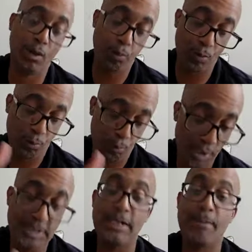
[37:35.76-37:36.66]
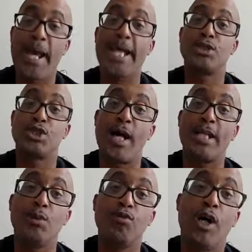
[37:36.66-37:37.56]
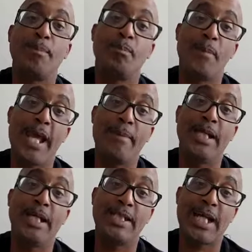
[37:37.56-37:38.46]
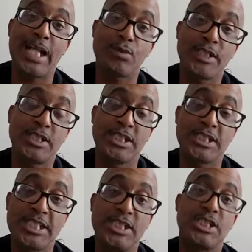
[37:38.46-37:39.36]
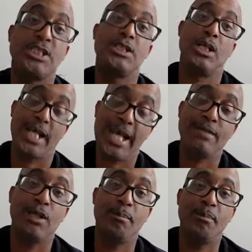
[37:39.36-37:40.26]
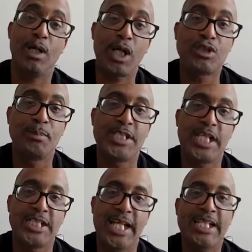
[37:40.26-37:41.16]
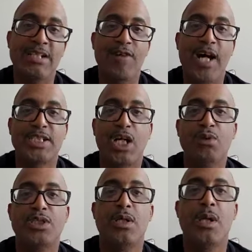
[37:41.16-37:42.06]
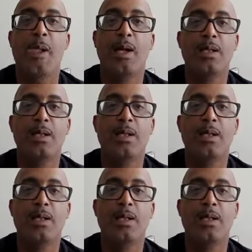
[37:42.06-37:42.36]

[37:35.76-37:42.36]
uh, what was in the past who's trying to move up, maybe in the college ranks to assistant to a head of a coaching position. Any advice, coach?